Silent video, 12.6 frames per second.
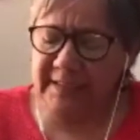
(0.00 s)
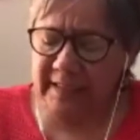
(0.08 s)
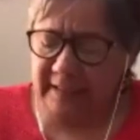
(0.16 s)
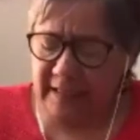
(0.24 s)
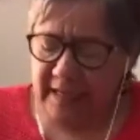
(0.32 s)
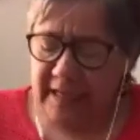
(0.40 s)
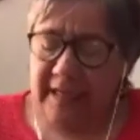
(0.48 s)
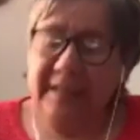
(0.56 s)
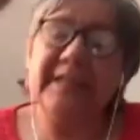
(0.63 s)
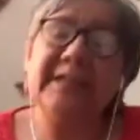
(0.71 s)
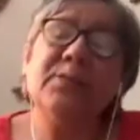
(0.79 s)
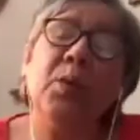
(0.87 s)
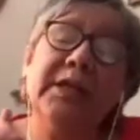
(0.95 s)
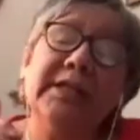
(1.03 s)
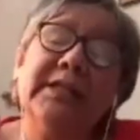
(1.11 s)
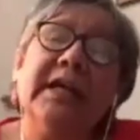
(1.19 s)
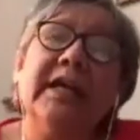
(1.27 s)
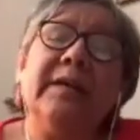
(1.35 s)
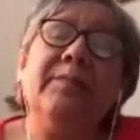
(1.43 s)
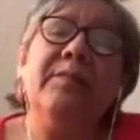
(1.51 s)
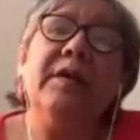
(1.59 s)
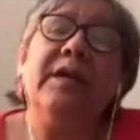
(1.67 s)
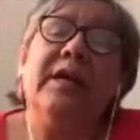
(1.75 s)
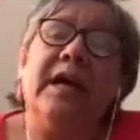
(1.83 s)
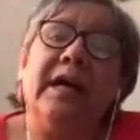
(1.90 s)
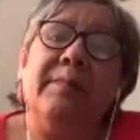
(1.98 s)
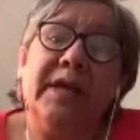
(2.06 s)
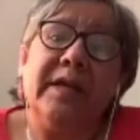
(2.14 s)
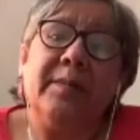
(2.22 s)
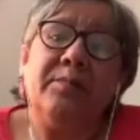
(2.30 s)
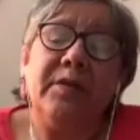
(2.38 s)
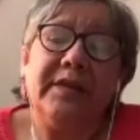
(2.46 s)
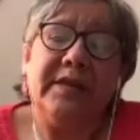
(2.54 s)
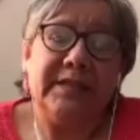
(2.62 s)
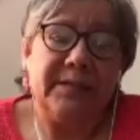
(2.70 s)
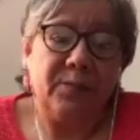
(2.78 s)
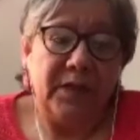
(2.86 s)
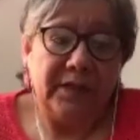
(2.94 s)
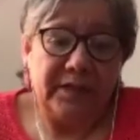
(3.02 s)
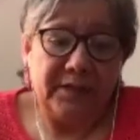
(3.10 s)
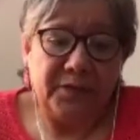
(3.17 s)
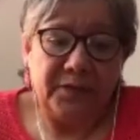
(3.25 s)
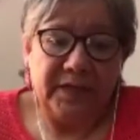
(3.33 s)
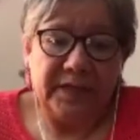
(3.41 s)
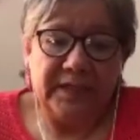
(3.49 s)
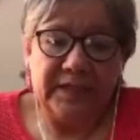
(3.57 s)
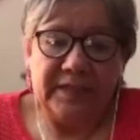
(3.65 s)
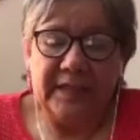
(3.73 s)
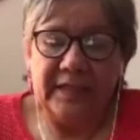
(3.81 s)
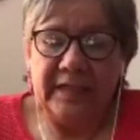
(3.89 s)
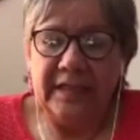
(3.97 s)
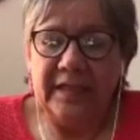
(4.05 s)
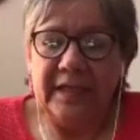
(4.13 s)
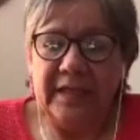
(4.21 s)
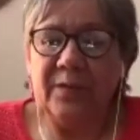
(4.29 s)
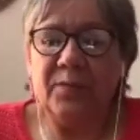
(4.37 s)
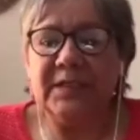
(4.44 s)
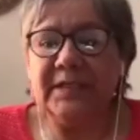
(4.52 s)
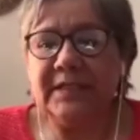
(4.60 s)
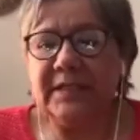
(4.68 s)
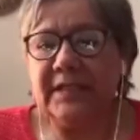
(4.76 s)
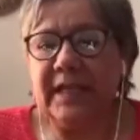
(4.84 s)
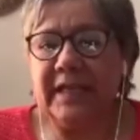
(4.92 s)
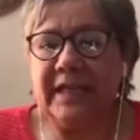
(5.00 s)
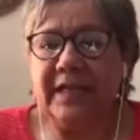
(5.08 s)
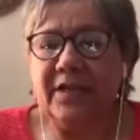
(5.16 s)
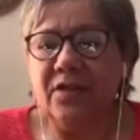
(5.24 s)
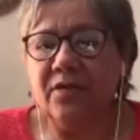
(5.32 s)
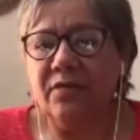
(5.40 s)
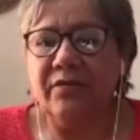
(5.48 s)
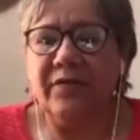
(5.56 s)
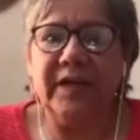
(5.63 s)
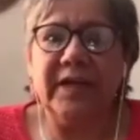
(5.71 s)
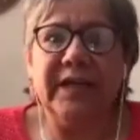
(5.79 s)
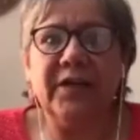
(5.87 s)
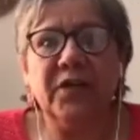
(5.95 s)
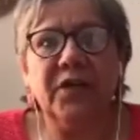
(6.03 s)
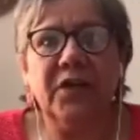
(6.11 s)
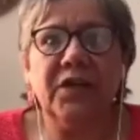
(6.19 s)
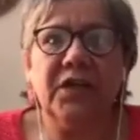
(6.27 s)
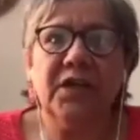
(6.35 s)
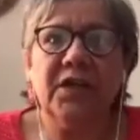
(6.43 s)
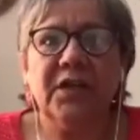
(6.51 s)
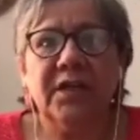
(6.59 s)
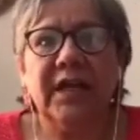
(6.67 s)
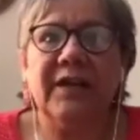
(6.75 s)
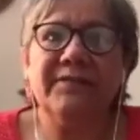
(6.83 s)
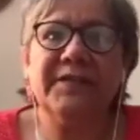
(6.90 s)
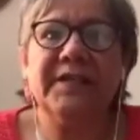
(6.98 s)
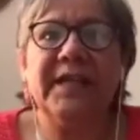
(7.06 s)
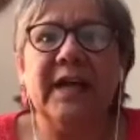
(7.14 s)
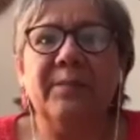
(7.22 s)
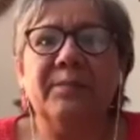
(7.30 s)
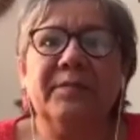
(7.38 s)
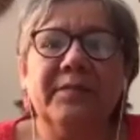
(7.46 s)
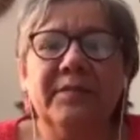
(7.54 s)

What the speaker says: And this one time I met up with this one student, and he was like, you know, feeling good, half snapped,